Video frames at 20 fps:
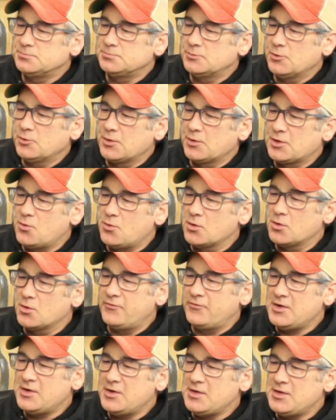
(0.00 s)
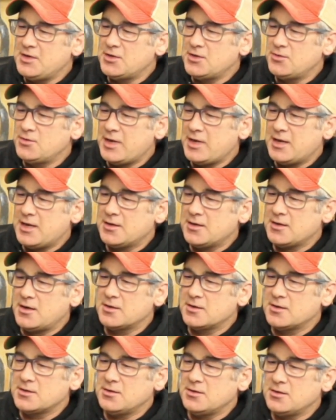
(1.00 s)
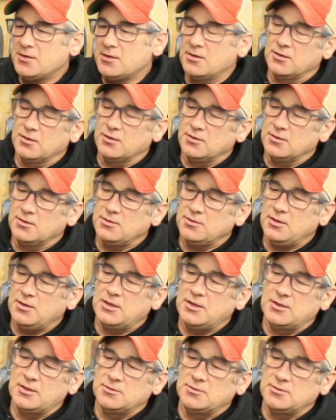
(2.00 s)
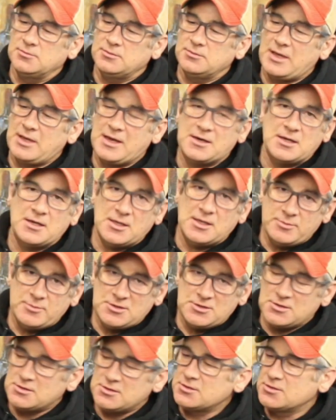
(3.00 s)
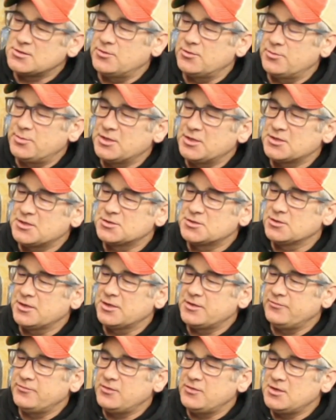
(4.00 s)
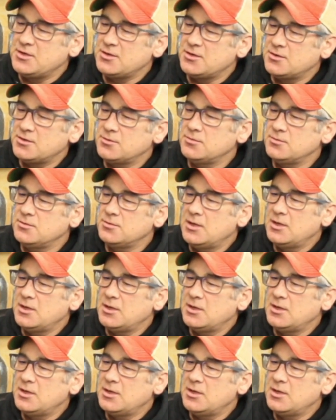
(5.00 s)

record video and audio, or and images, so a picture and video.